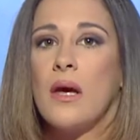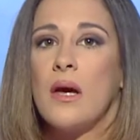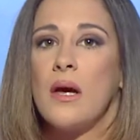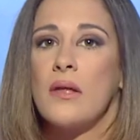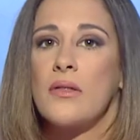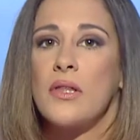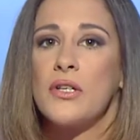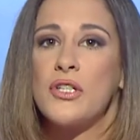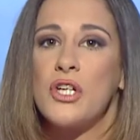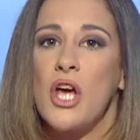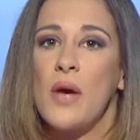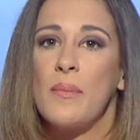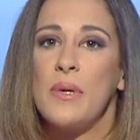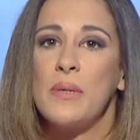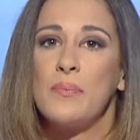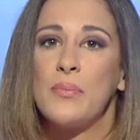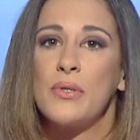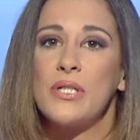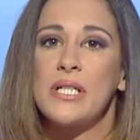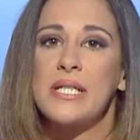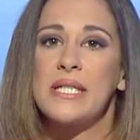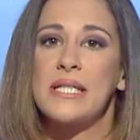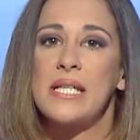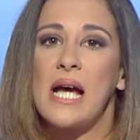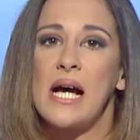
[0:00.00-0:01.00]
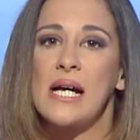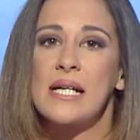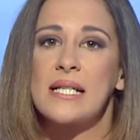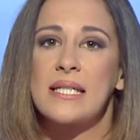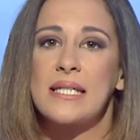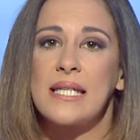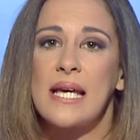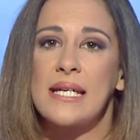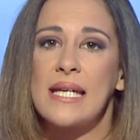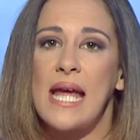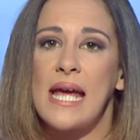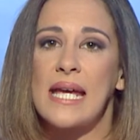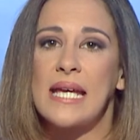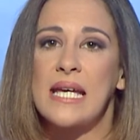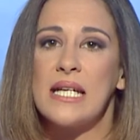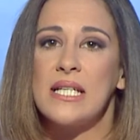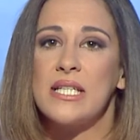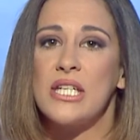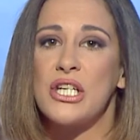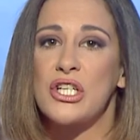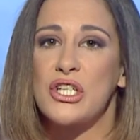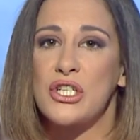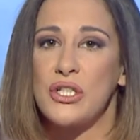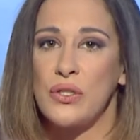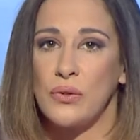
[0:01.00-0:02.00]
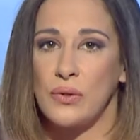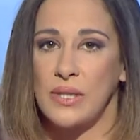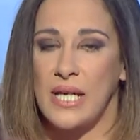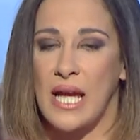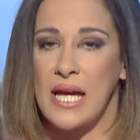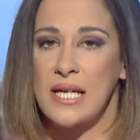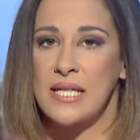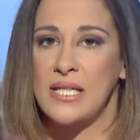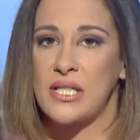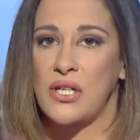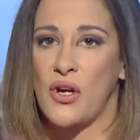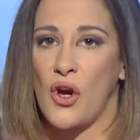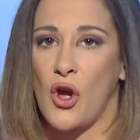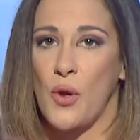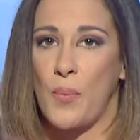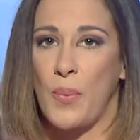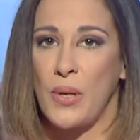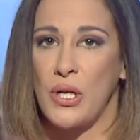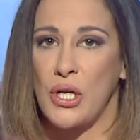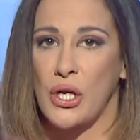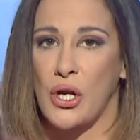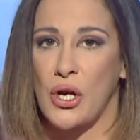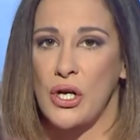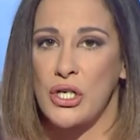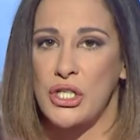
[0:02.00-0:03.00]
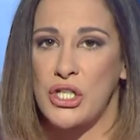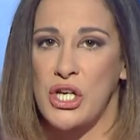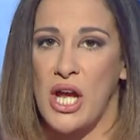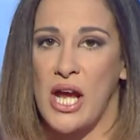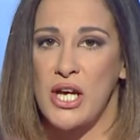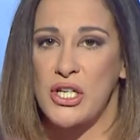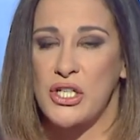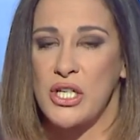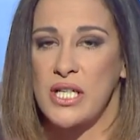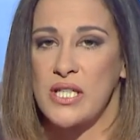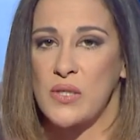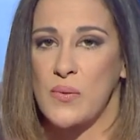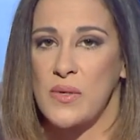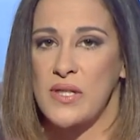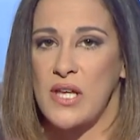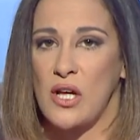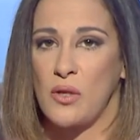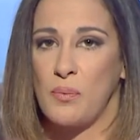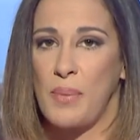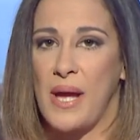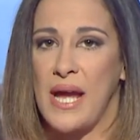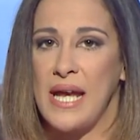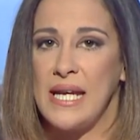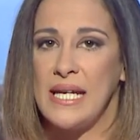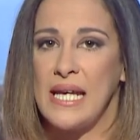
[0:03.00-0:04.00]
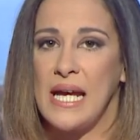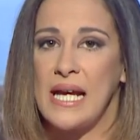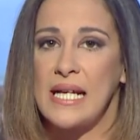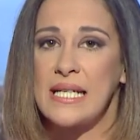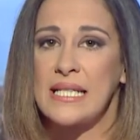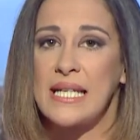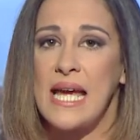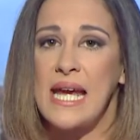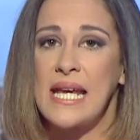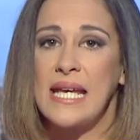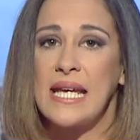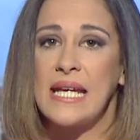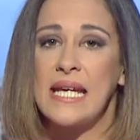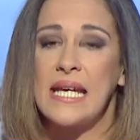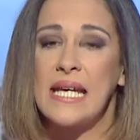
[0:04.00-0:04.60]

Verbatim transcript: The German Bundestag set a conditional yes to open negotiations with Albania, taking